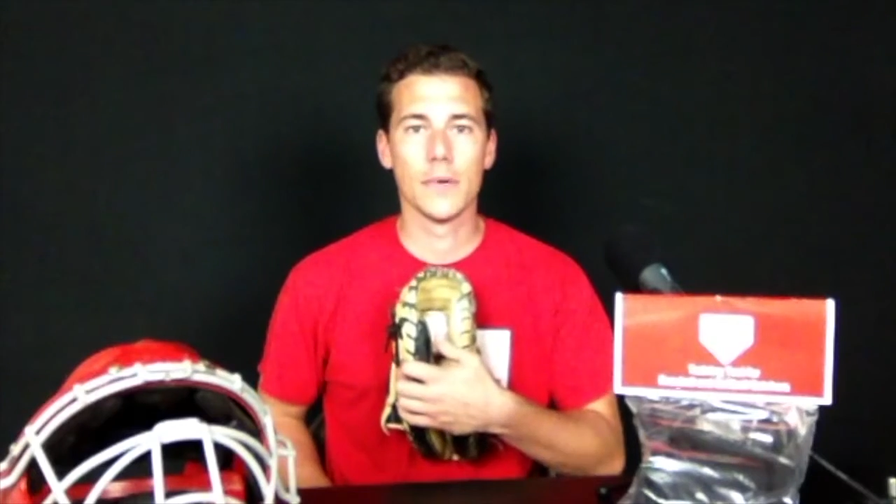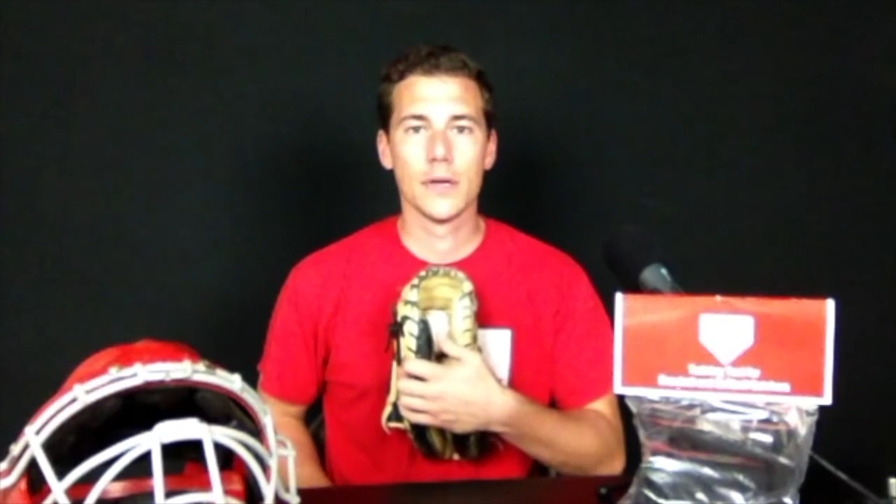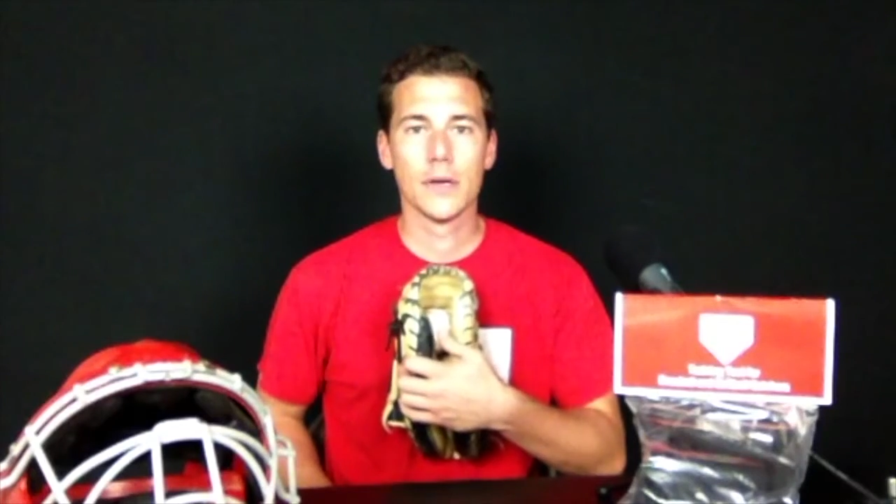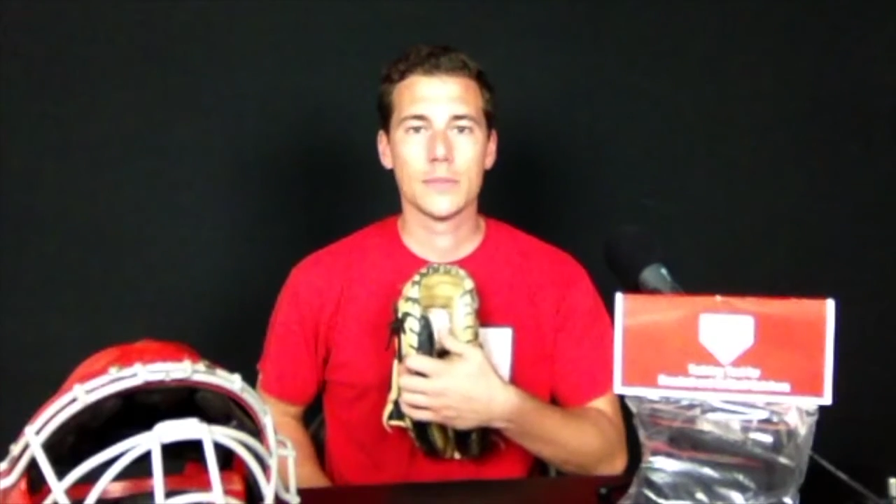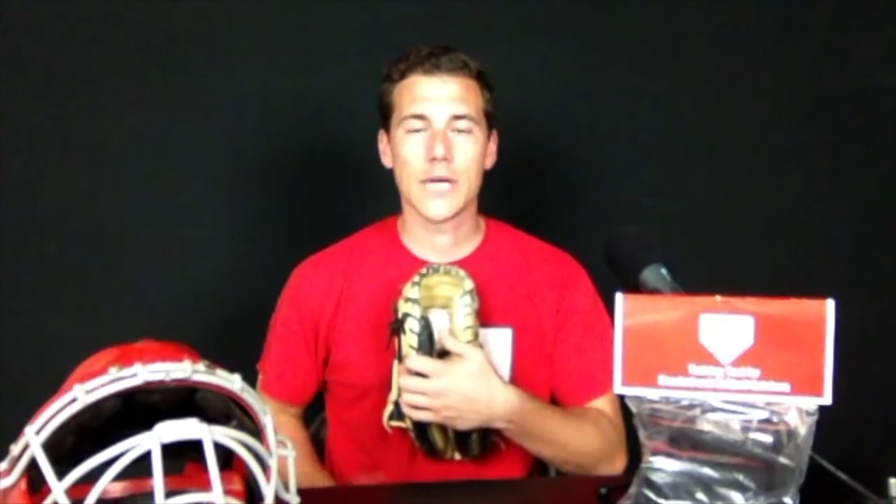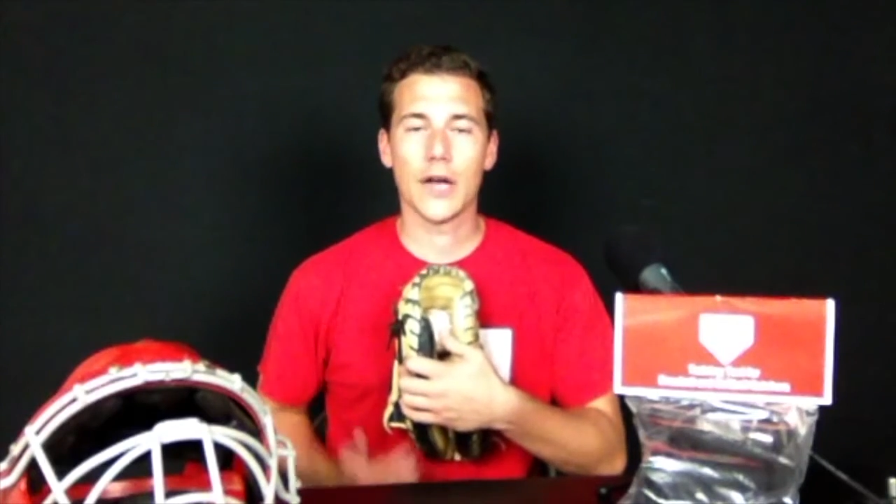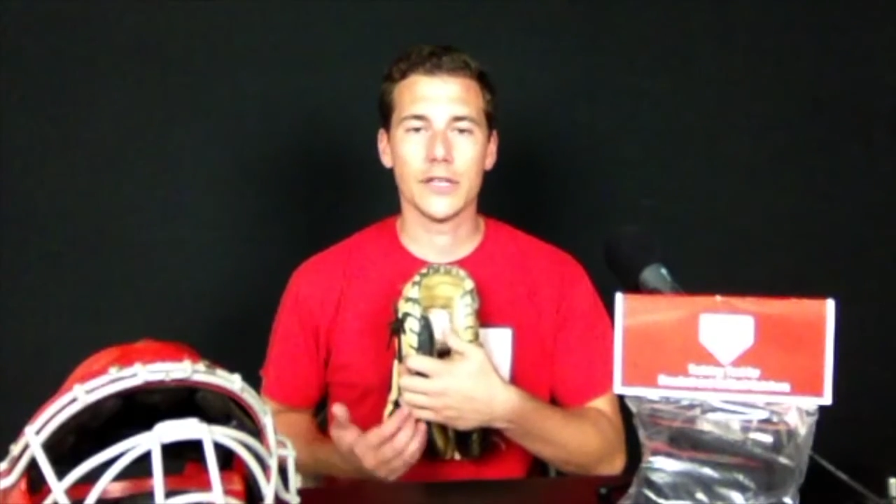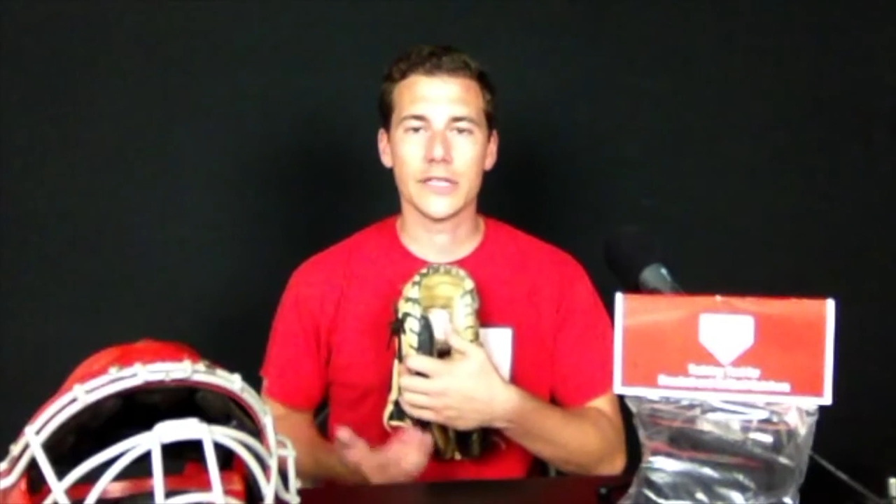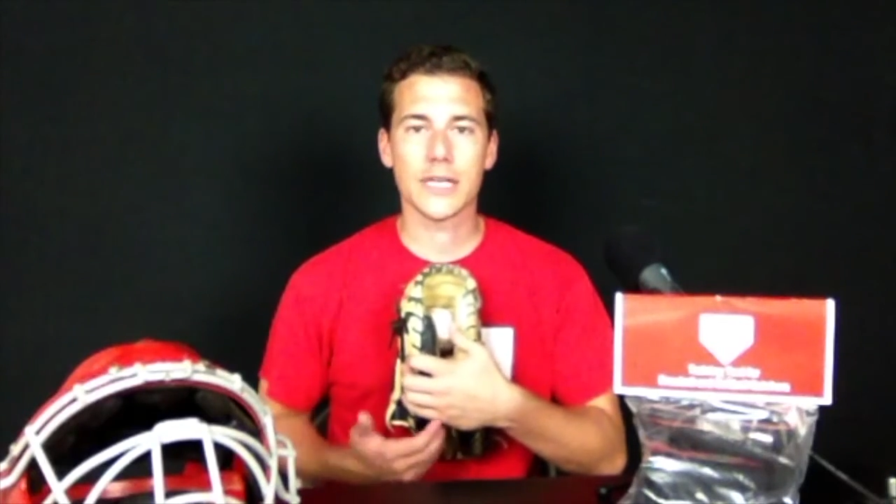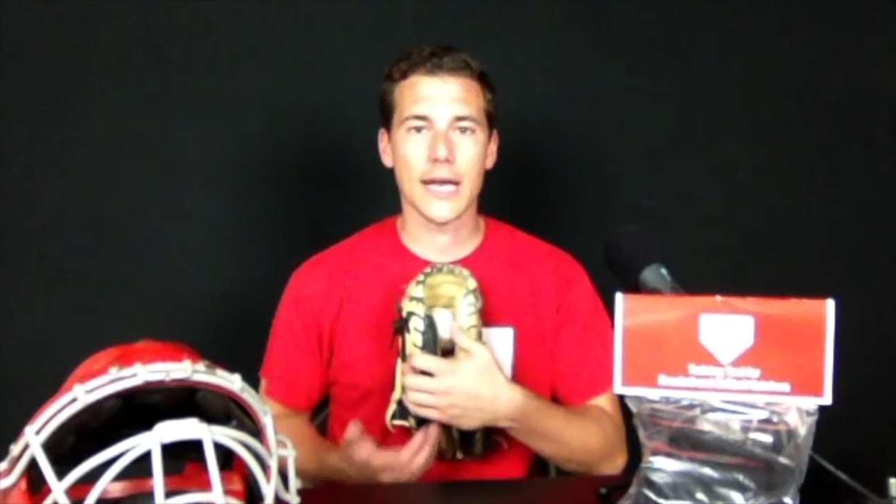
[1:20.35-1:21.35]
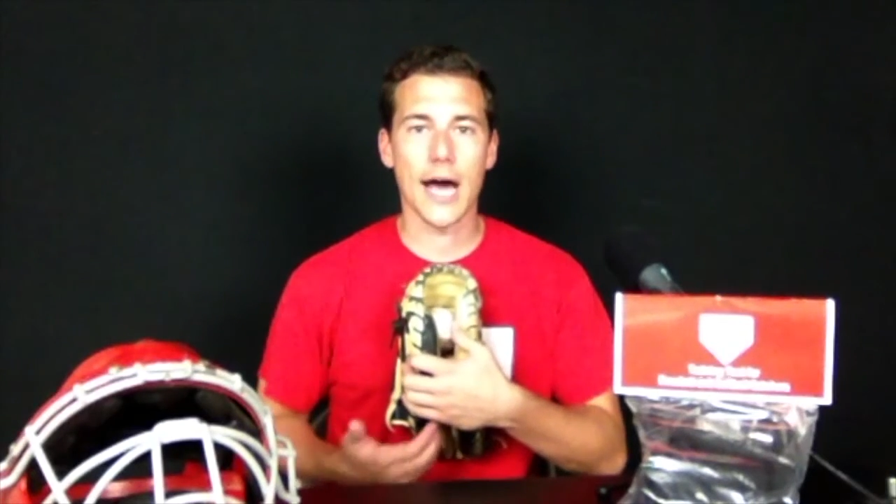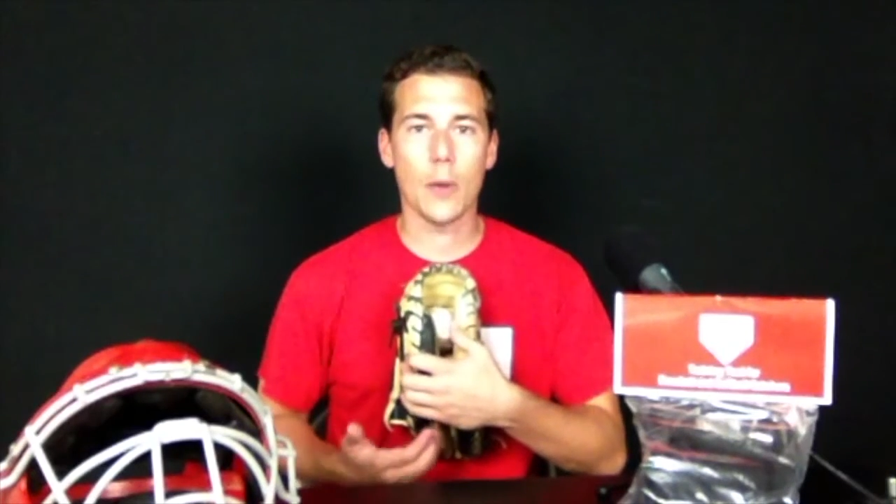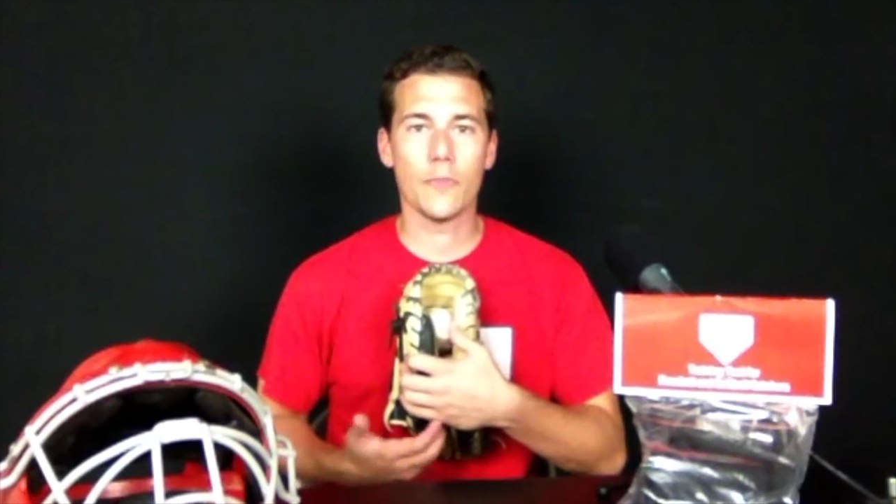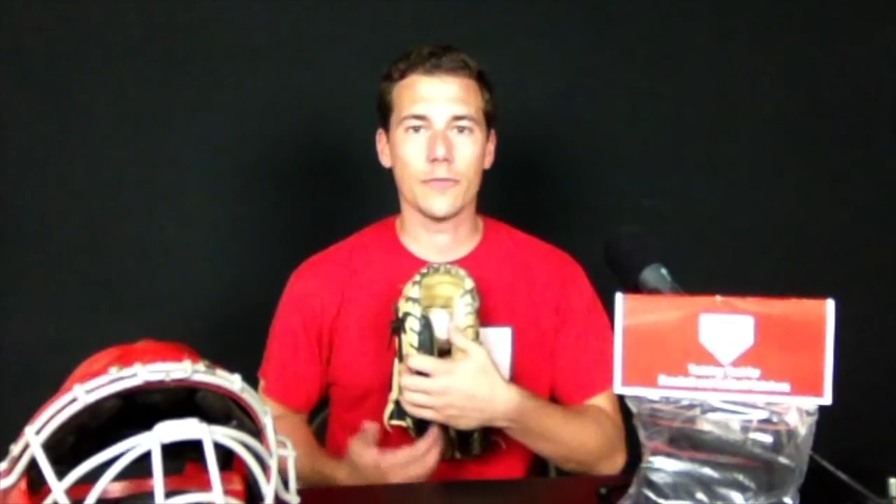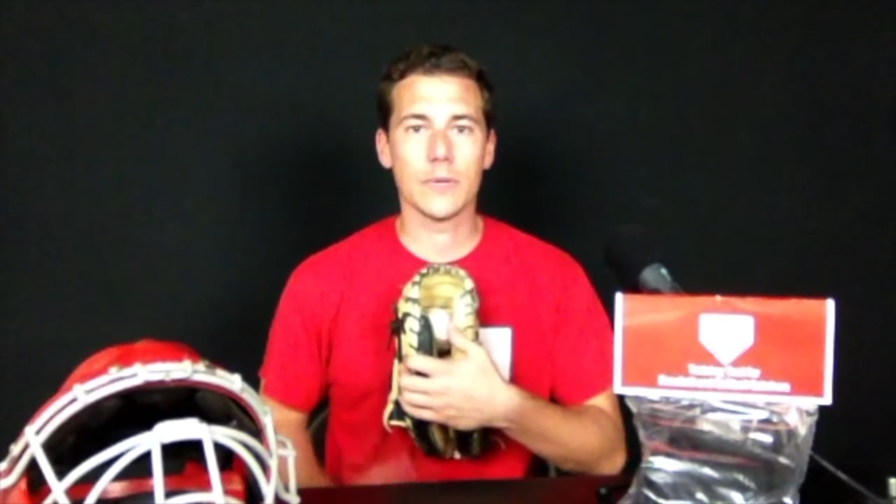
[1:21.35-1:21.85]
I'm telling you, it's gonna
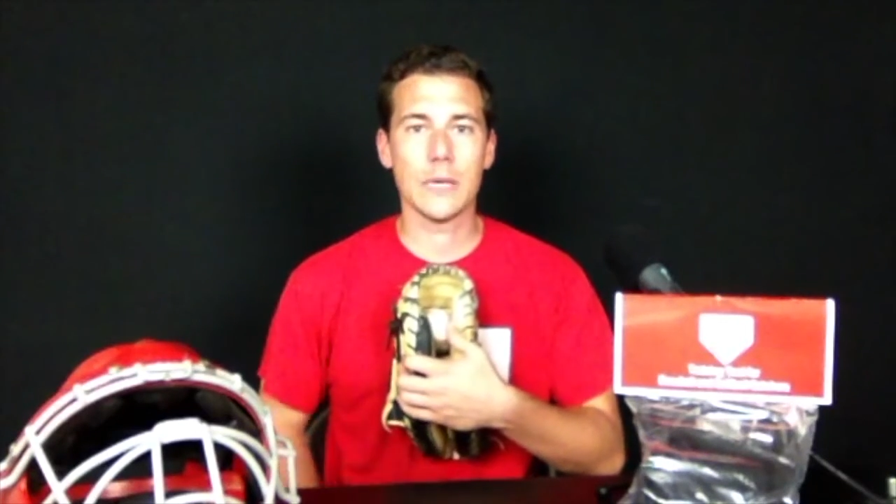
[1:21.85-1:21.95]
help from